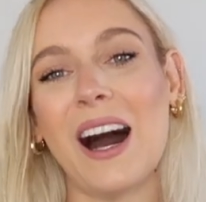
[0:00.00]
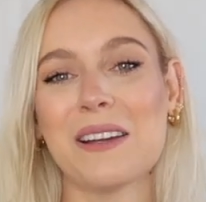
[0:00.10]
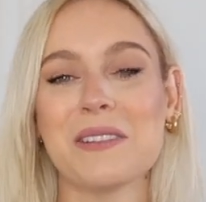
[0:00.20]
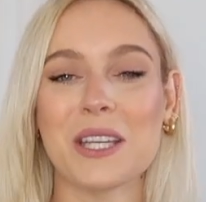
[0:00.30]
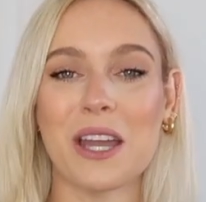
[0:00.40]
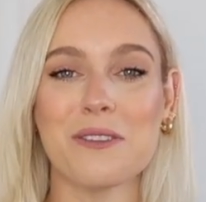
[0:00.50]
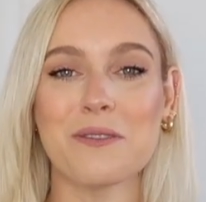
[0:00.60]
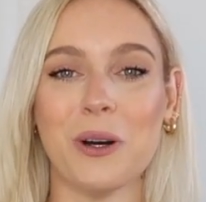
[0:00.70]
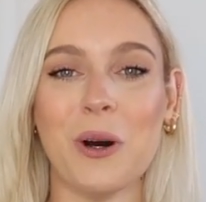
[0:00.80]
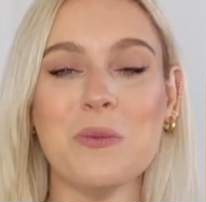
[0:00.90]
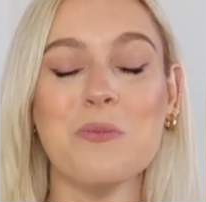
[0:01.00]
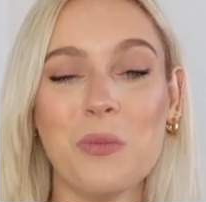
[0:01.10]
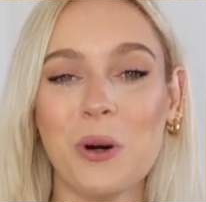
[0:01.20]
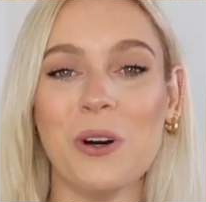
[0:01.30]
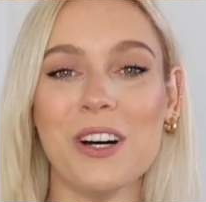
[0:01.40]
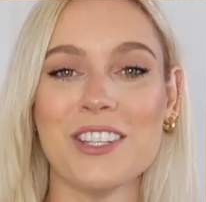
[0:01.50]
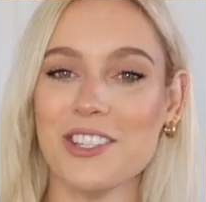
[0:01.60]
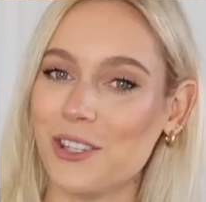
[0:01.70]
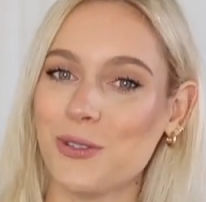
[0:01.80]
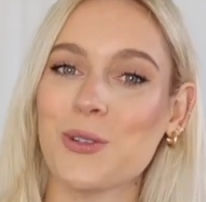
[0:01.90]
I would go for more
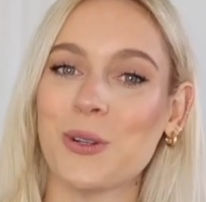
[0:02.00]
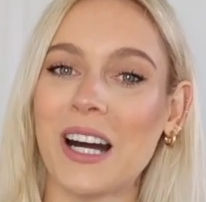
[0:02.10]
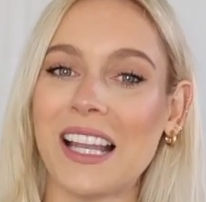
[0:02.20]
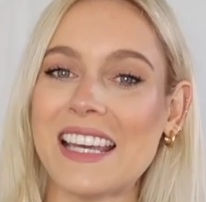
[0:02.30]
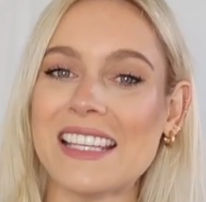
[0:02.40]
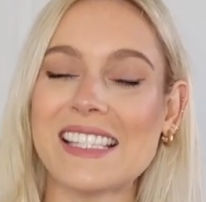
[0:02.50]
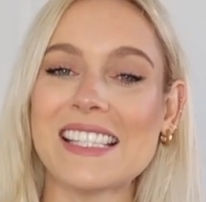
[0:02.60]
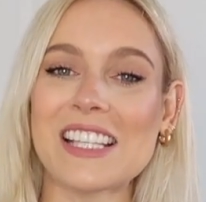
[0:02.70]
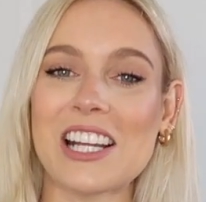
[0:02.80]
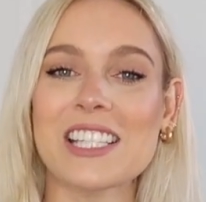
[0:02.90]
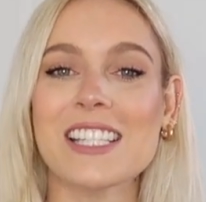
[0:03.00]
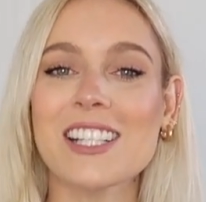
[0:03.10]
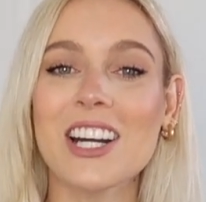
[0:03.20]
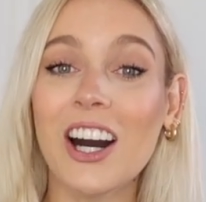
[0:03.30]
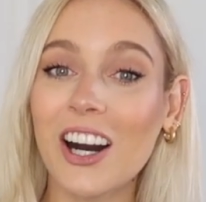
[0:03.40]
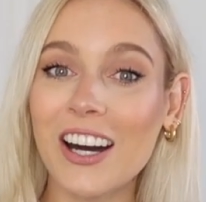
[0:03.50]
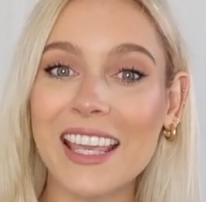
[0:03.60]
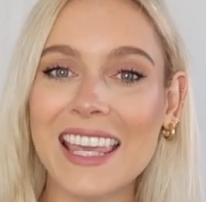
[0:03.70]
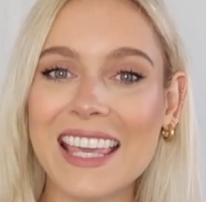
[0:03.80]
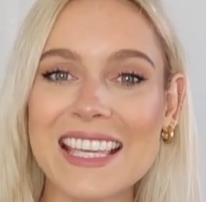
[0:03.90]
neutral colours such as
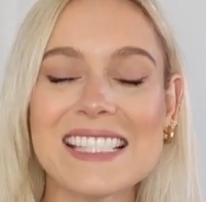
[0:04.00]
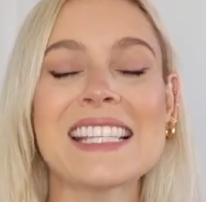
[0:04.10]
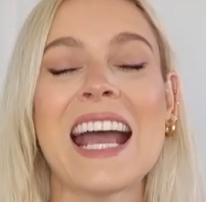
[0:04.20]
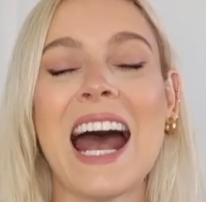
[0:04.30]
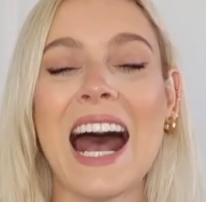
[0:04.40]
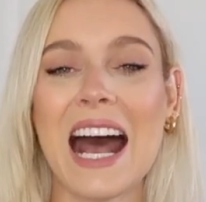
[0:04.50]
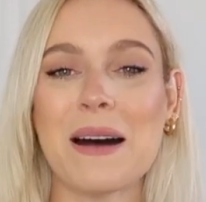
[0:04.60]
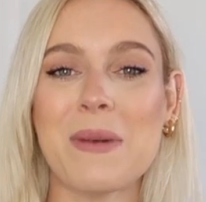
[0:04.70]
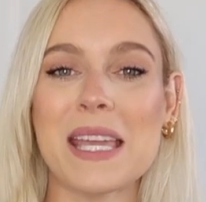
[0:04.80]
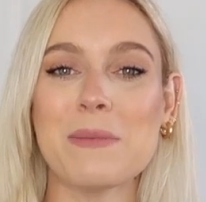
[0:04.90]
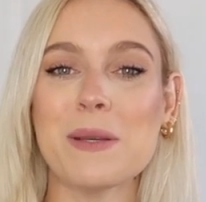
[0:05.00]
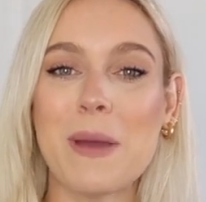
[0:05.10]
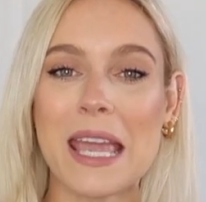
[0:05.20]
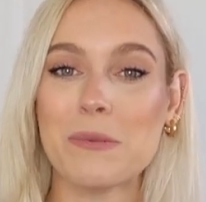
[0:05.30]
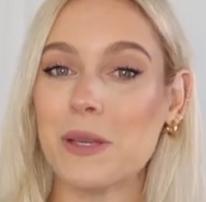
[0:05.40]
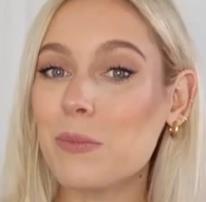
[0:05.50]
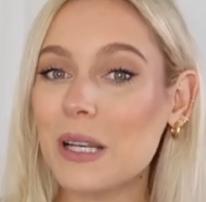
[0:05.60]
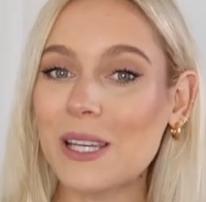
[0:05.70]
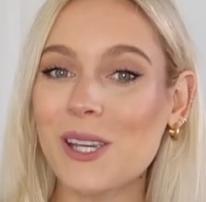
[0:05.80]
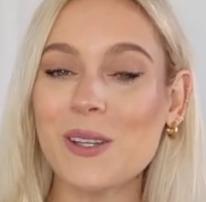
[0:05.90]
khakis and maybe baby
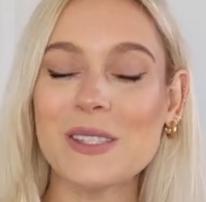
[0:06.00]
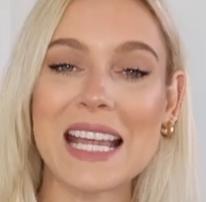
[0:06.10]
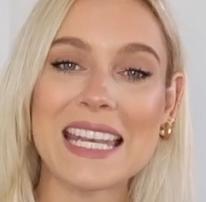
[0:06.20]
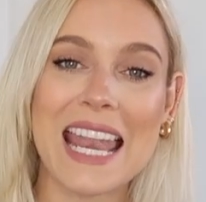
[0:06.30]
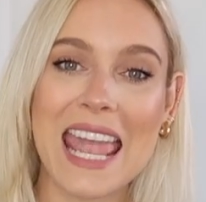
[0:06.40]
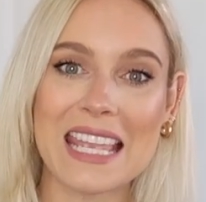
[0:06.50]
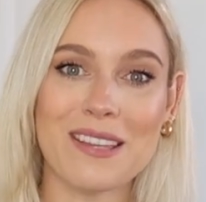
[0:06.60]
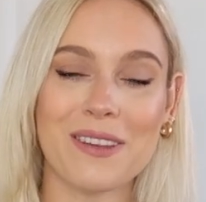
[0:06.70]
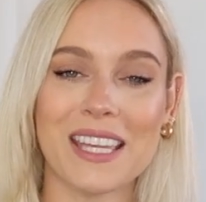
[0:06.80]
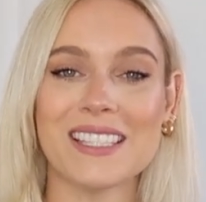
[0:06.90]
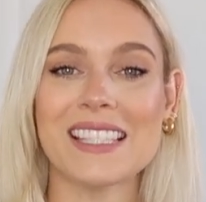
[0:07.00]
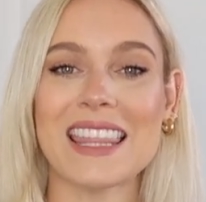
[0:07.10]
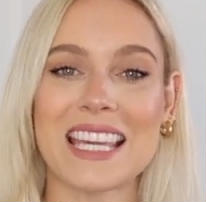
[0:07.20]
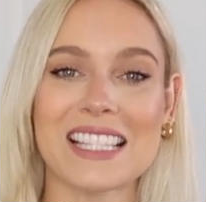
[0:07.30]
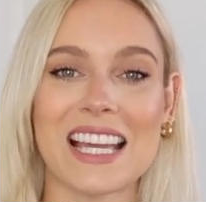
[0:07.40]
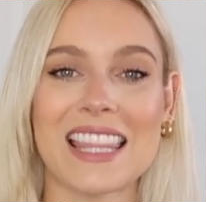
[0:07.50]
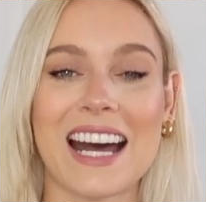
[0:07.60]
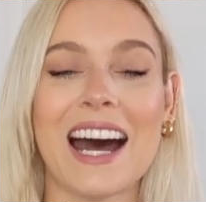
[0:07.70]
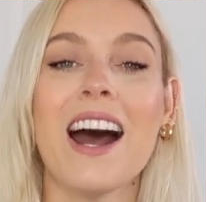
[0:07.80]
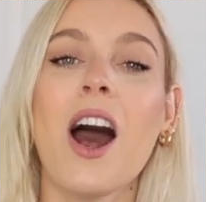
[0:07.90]
blues, navies, things like
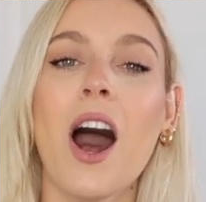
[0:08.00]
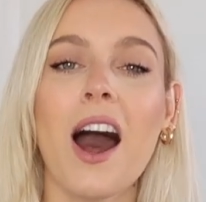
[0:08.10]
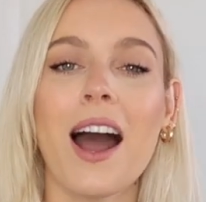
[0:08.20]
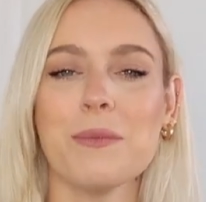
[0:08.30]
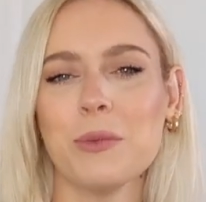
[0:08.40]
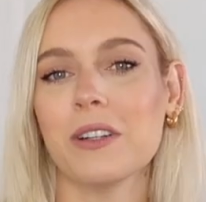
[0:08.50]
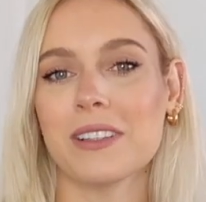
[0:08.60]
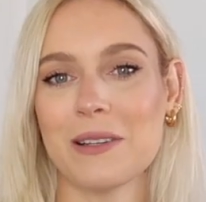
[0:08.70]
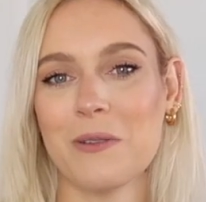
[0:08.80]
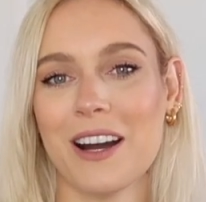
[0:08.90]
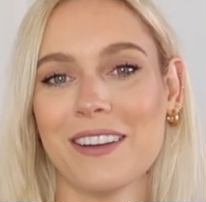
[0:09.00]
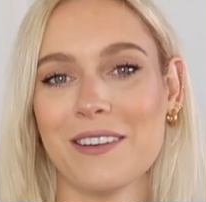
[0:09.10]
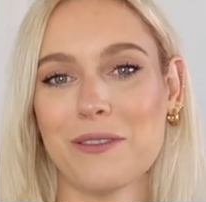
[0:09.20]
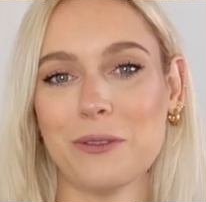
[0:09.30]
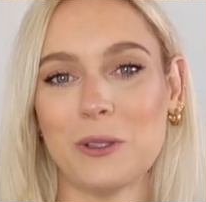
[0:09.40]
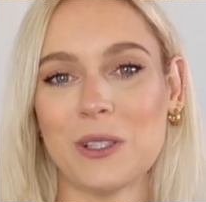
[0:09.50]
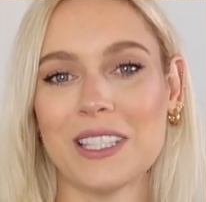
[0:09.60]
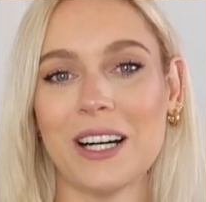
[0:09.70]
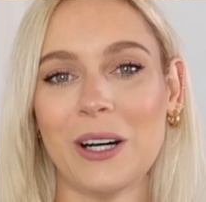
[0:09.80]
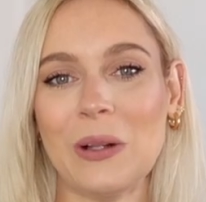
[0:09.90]
that. I'm not really one for
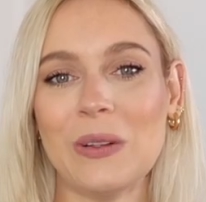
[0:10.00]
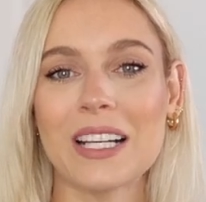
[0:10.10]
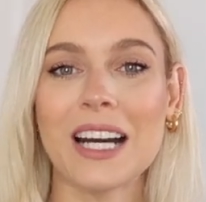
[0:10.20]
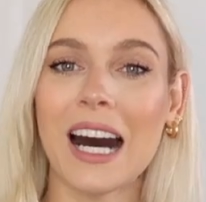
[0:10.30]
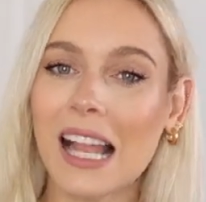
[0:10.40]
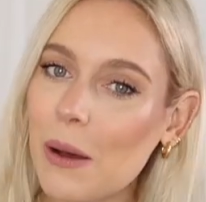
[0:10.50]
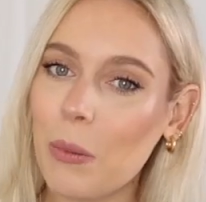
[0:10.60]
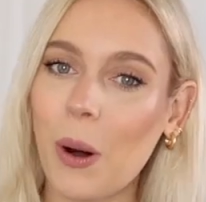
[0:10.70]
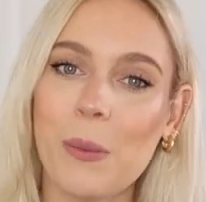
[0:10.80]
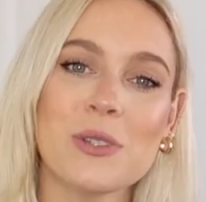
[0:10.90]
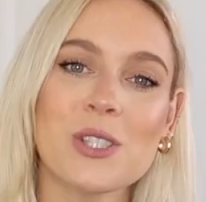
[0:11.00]
the whole colour pop